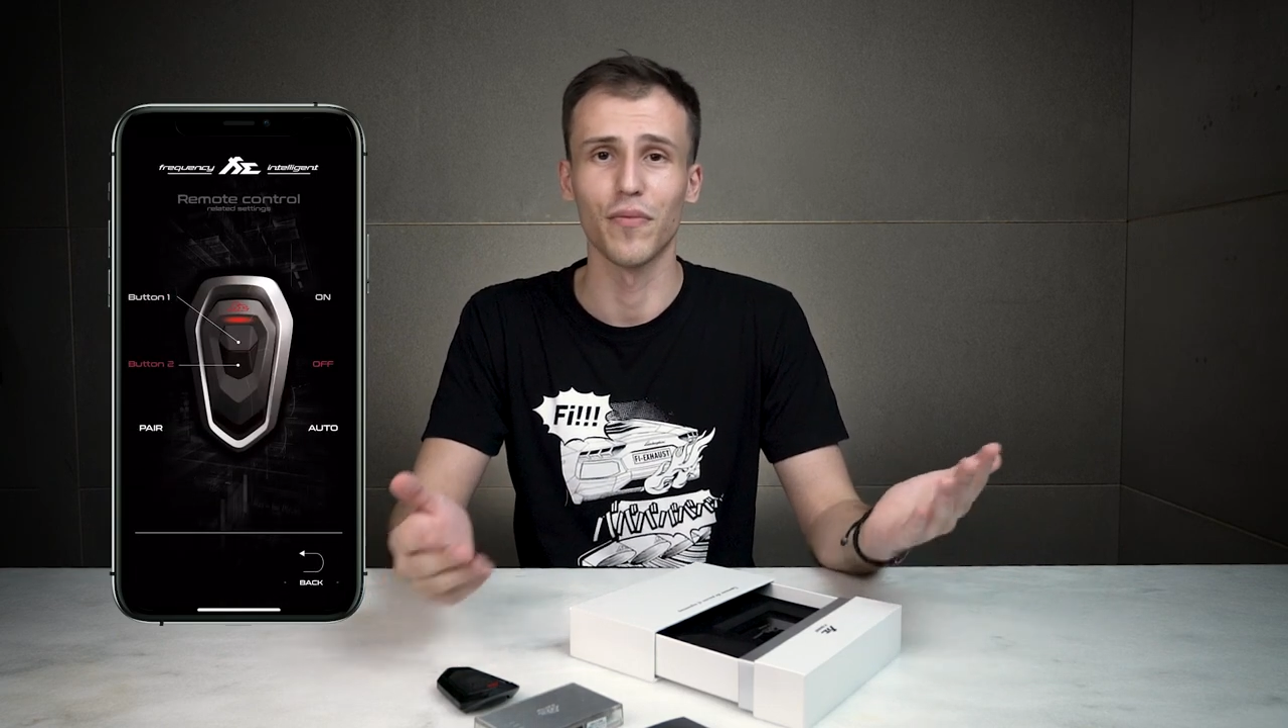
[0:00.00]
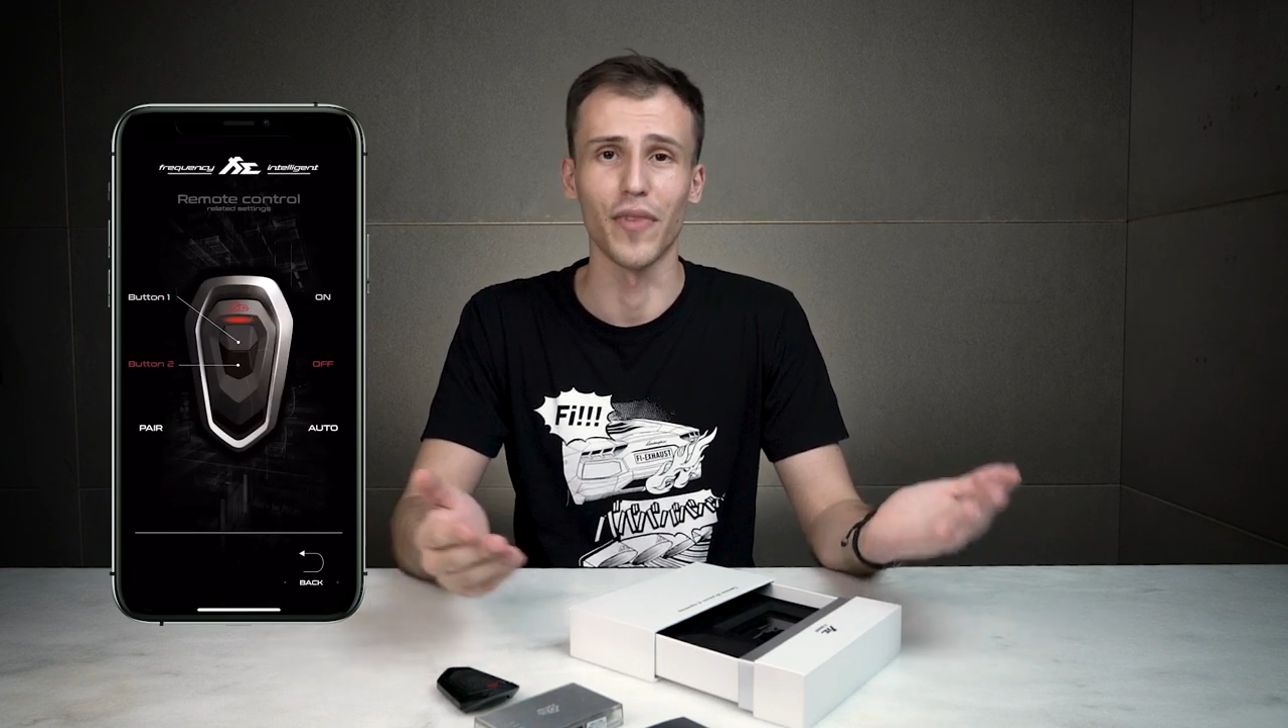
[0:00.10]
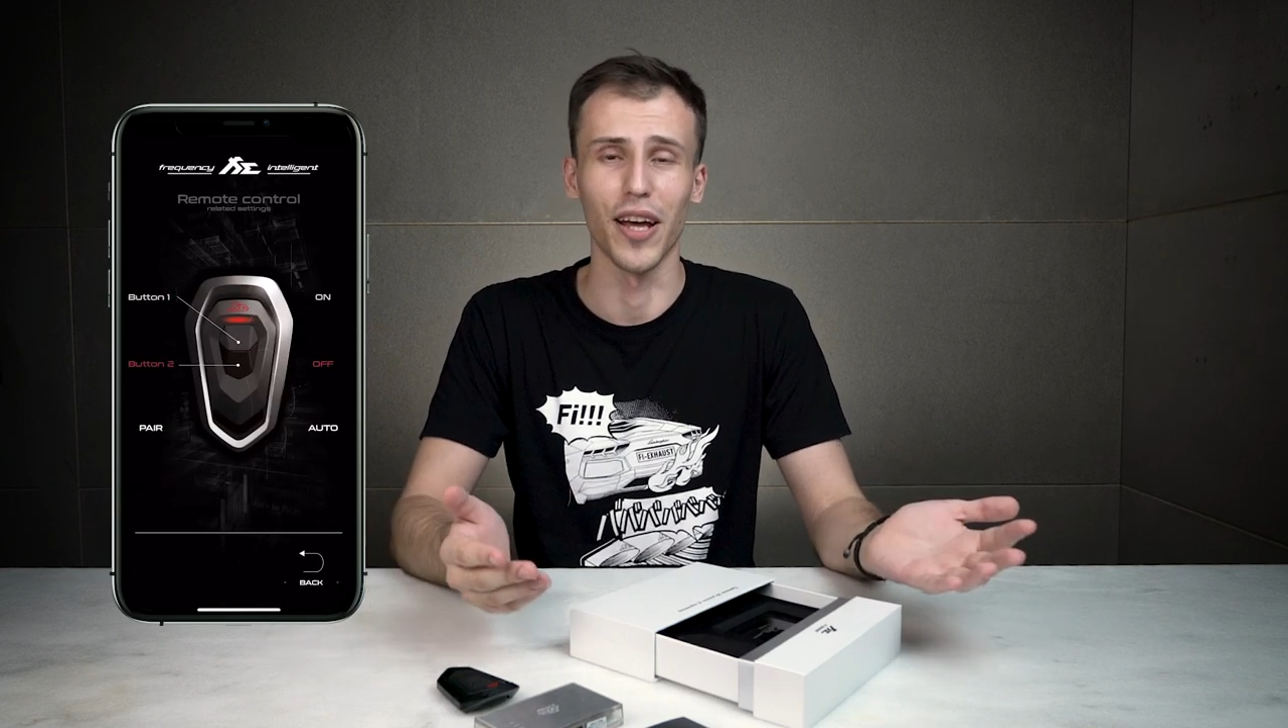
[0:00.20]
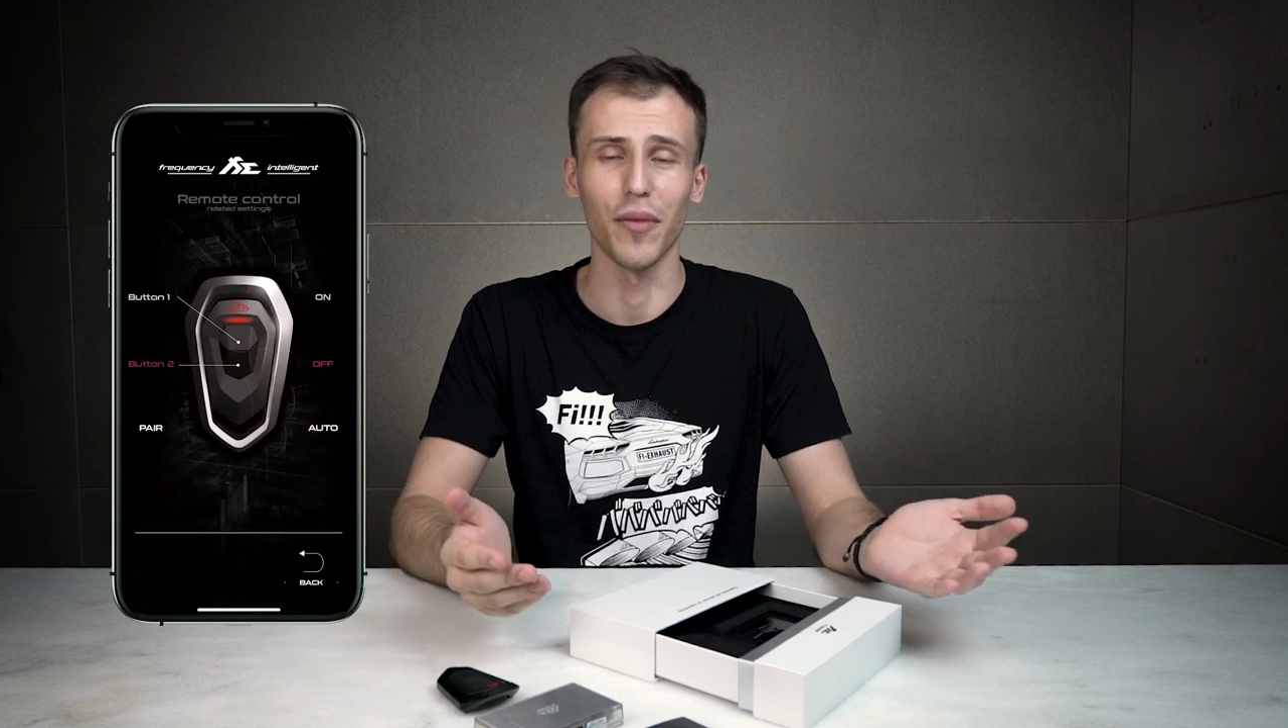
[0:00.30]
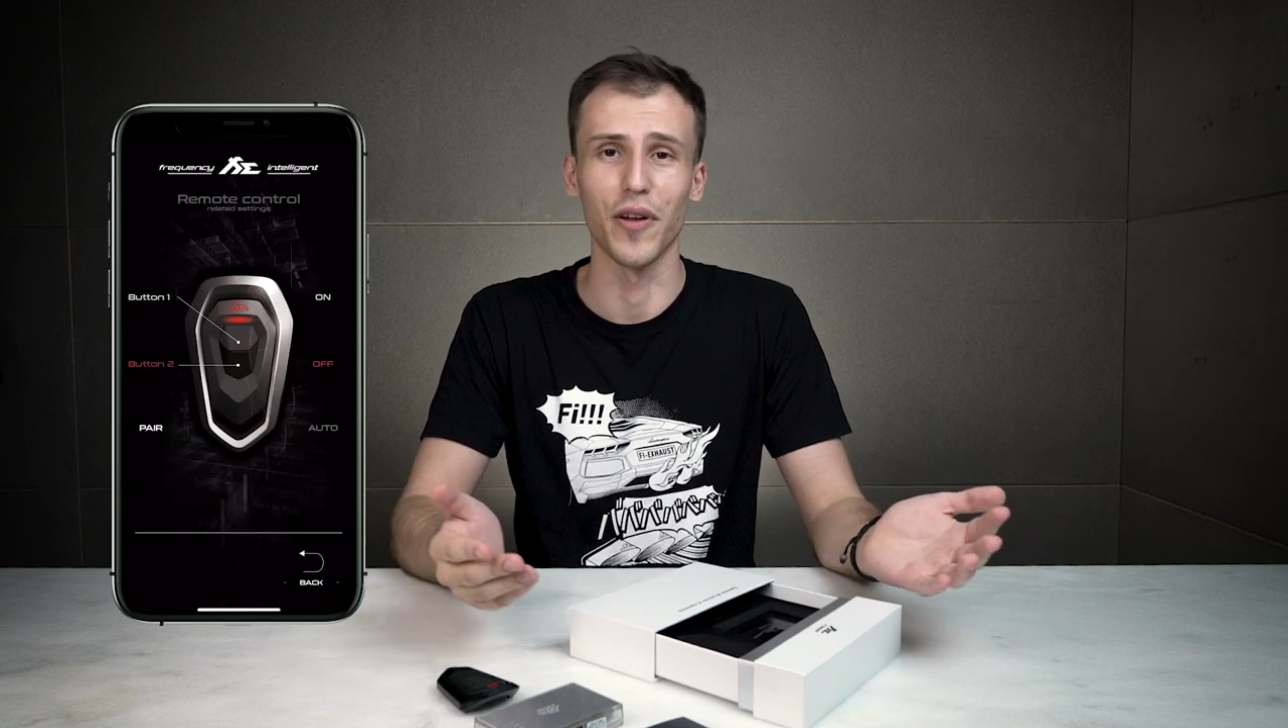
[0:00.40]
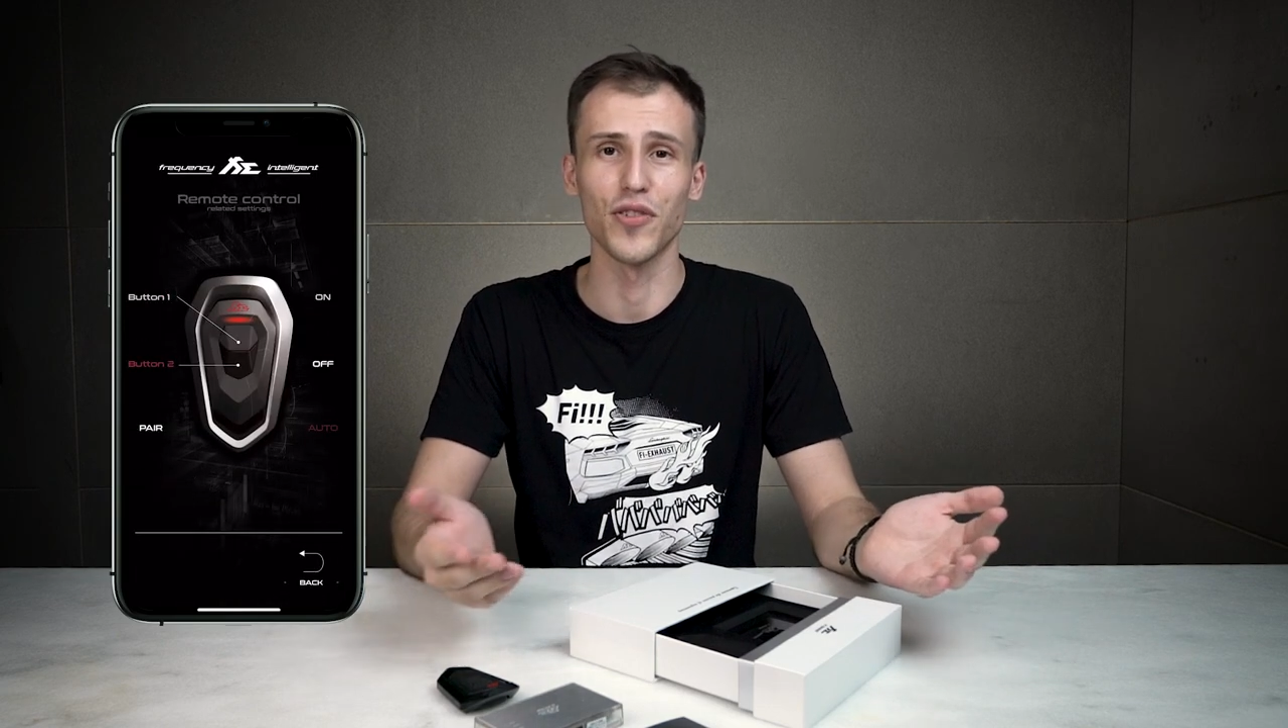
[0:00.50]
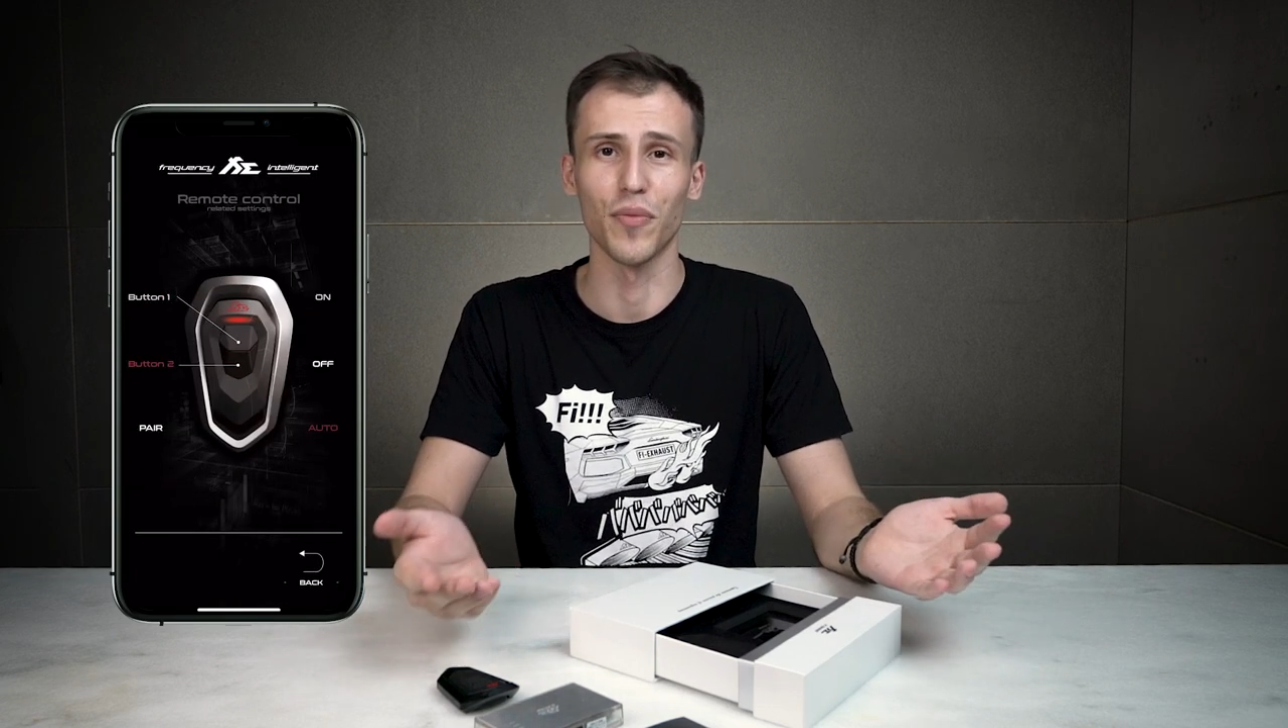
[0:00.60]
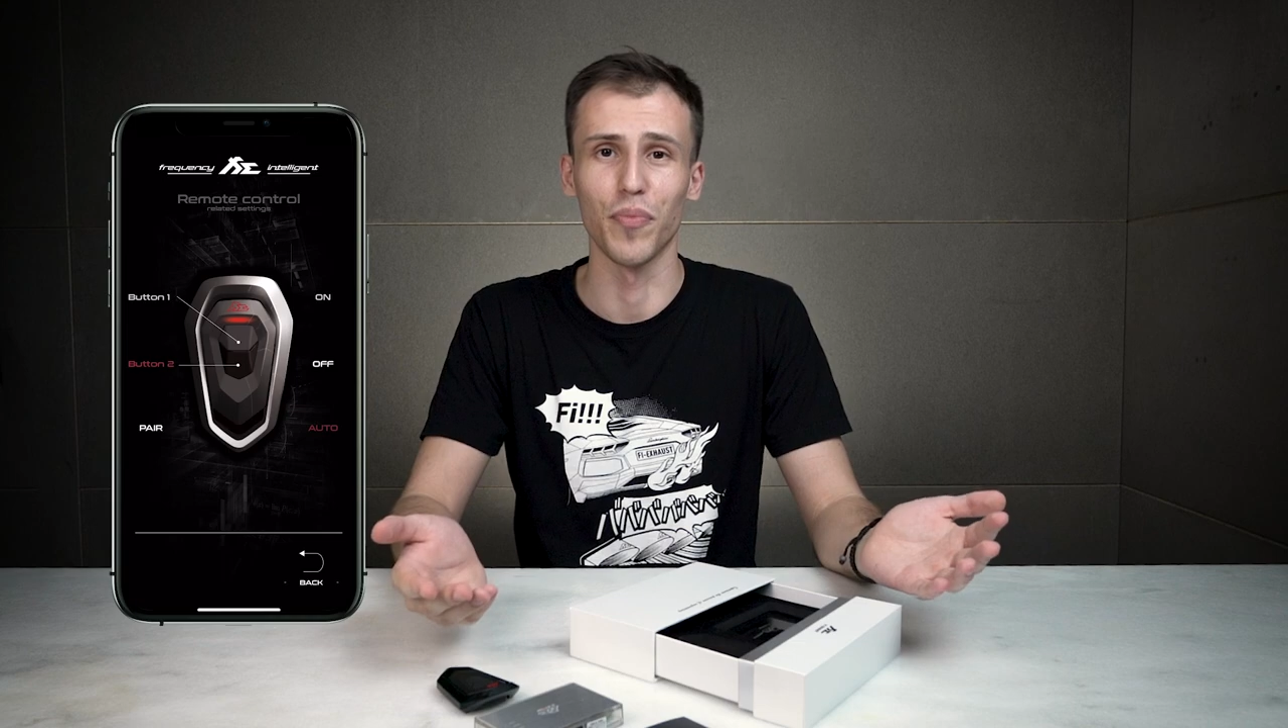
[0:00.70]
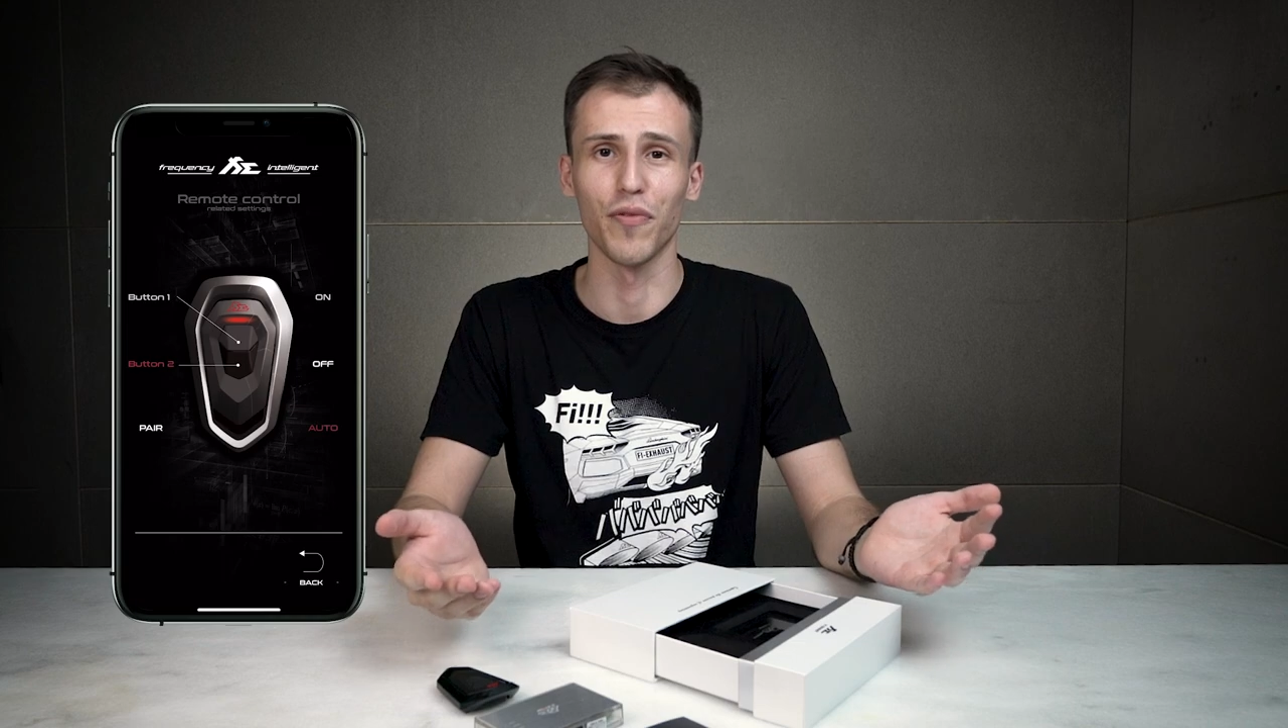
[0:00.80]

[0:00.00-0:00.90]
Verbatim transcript: like mentioned